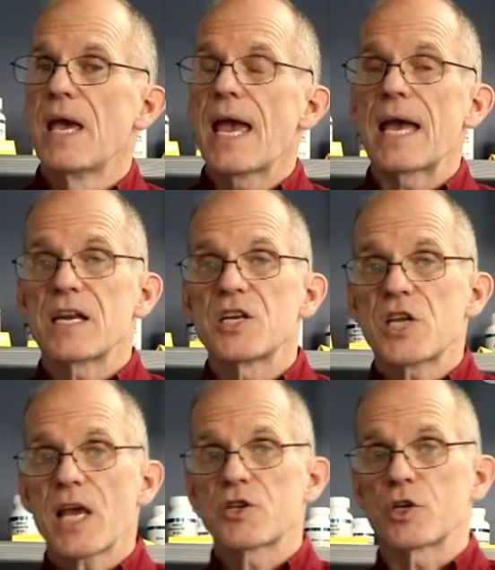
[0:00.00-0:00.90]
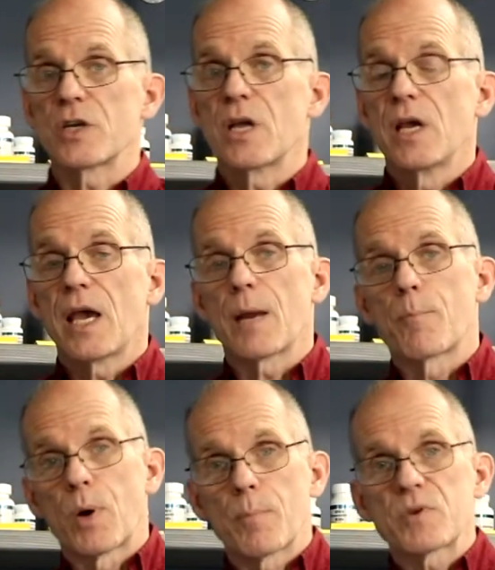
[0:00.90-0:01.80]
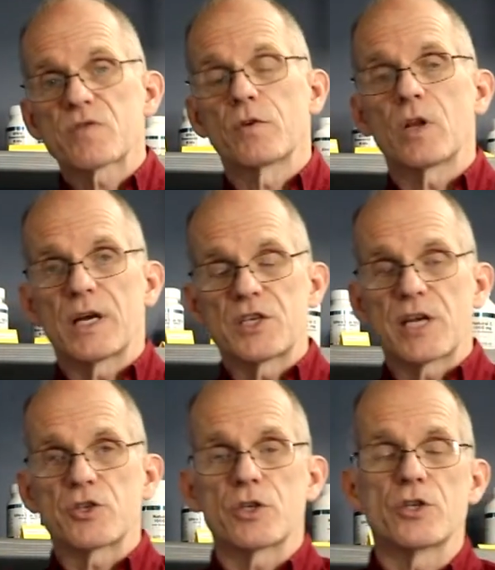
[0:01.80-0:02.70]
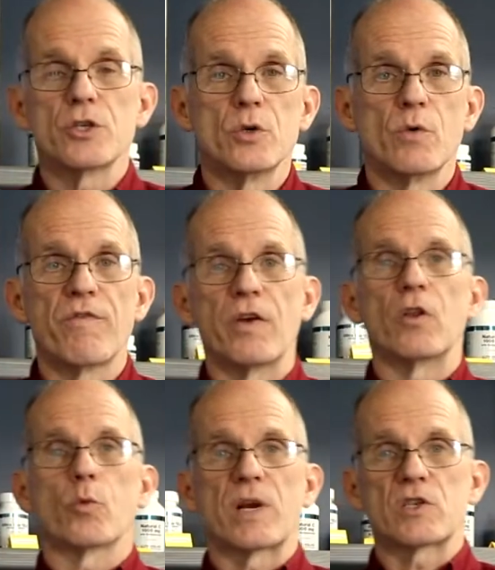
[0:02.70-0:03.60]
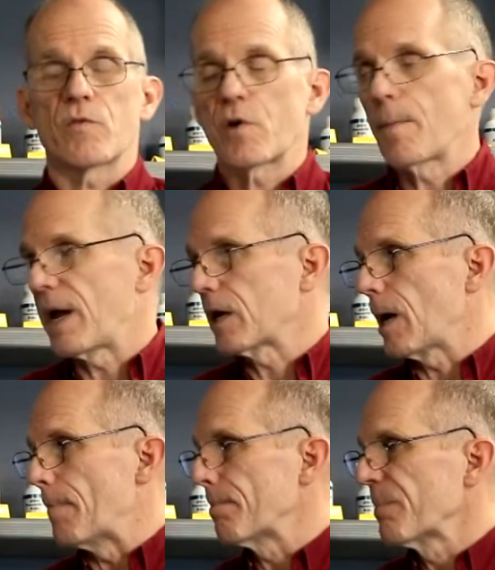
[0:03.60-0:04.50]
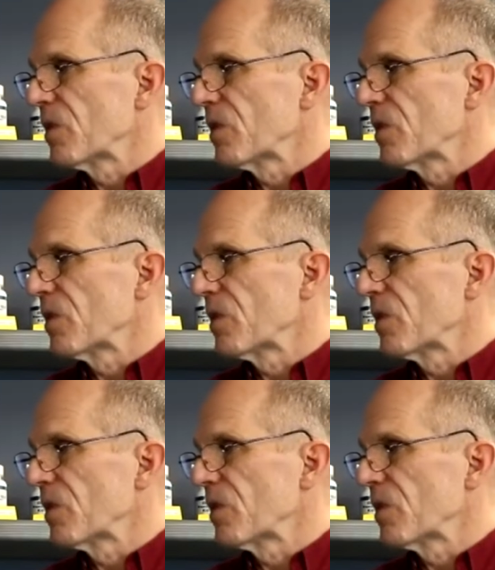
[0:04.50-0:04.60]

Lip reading: and intention and purposeful attention to fill the reservoir back up.